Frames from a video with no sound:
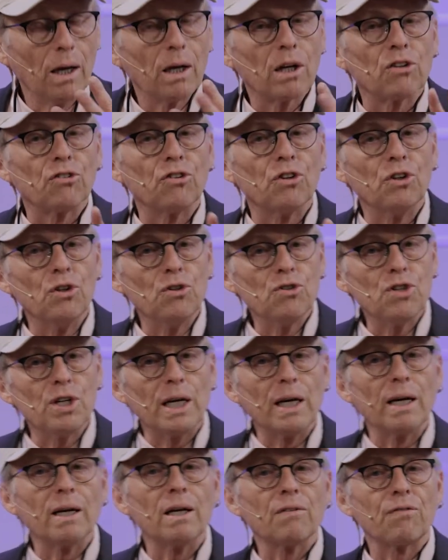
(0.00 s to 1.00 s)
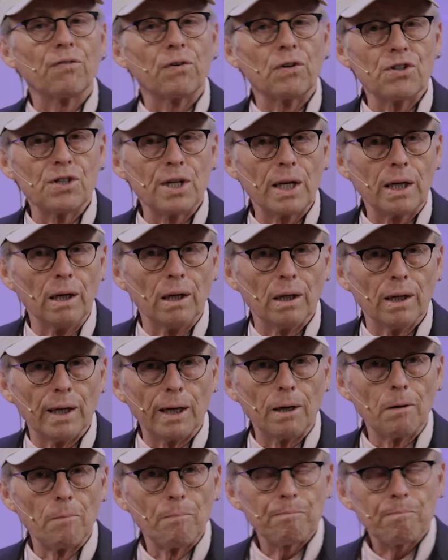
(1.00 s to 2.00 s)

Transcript: because you're using it for signaling.